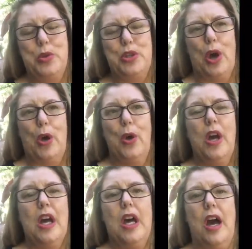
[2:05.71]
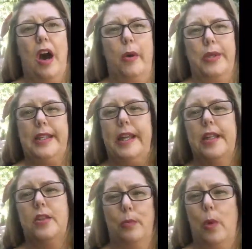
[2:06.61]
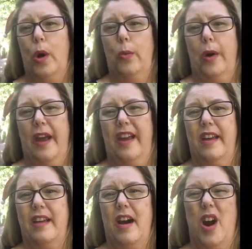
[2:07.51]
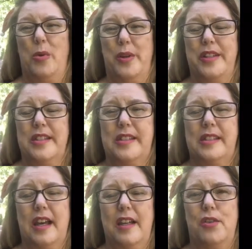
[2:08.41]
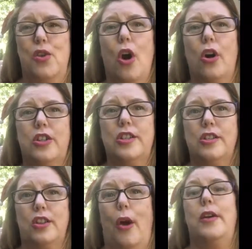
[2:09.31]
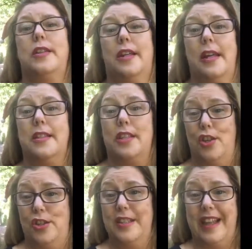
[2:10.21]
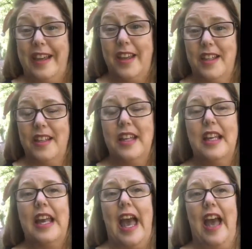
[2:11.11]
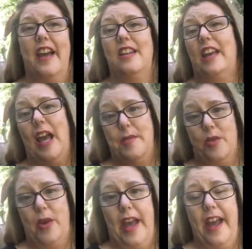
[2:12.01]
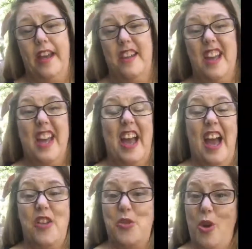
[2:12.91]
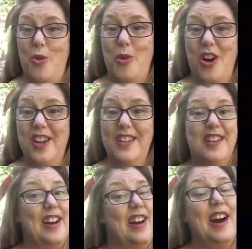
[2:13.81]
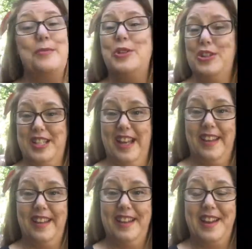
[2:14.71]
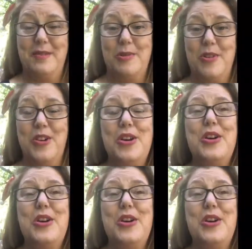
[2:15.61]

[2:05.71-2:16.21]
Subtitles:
So I was getting to the point where I was not going to continue to take it, and it came to a head, and you know what? I'm not taking it anymore.